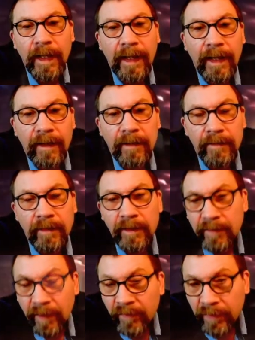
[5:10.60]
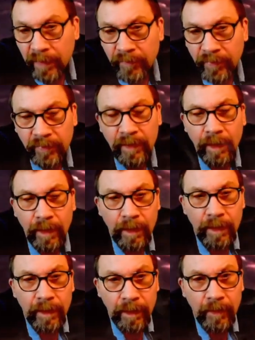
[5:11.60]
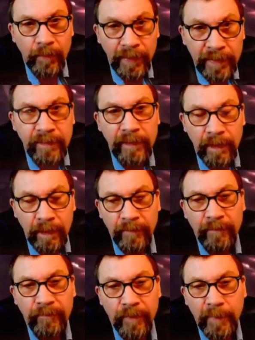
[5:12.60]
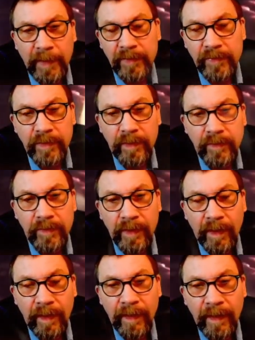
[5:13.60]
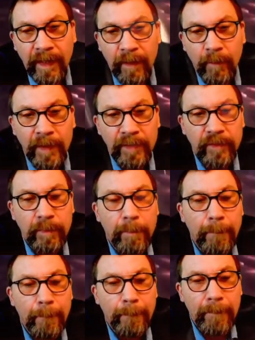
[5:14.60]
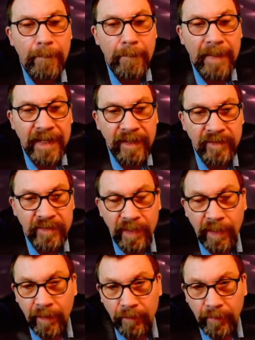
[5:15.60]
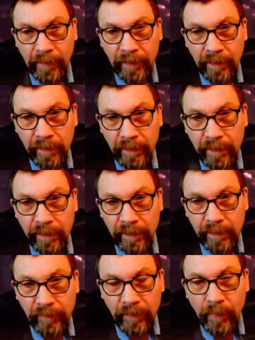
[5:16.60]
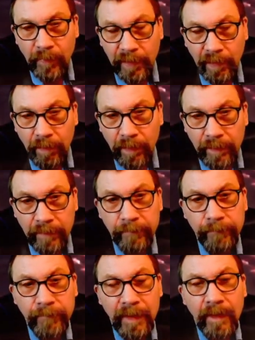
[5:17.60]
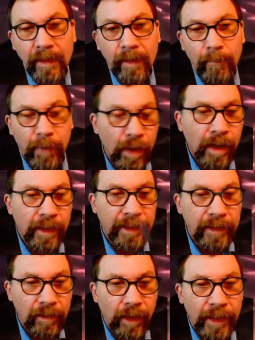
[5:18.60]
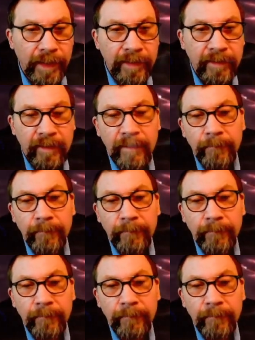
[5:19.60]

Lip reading: And it does give us a great deal of information as to how much May scattering is going on, blocking light.